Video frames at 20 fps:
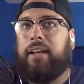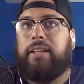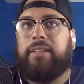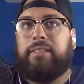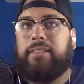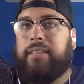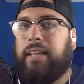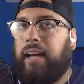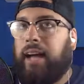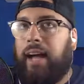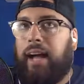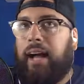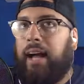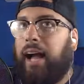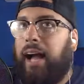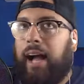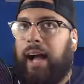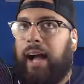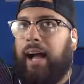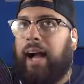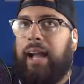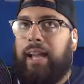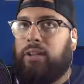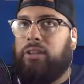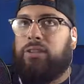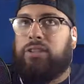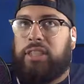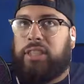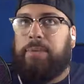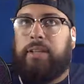because I
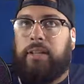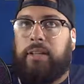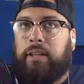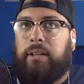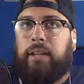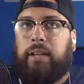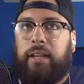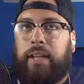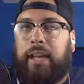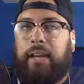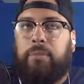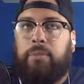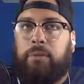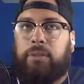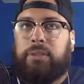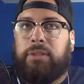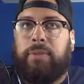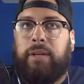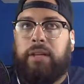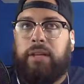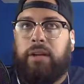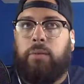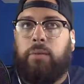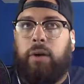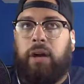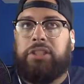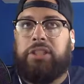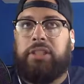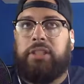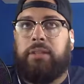usually spend most of my year
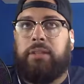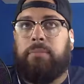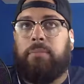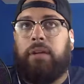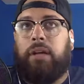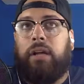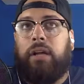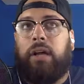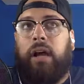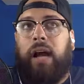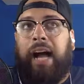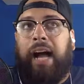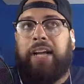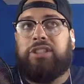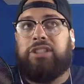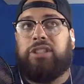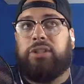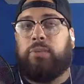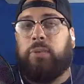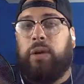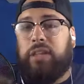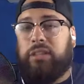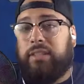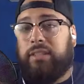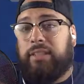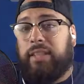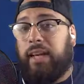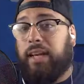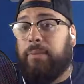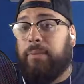watching them. I just watched the
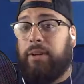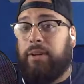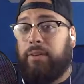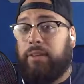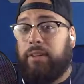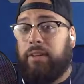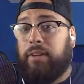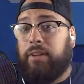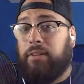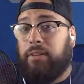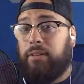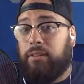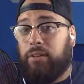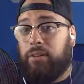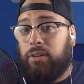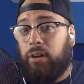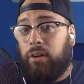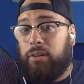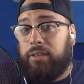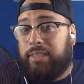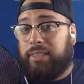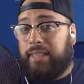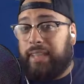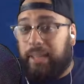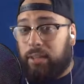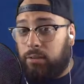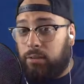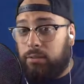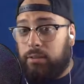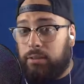documentary called
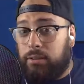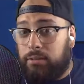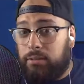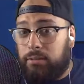Tickled.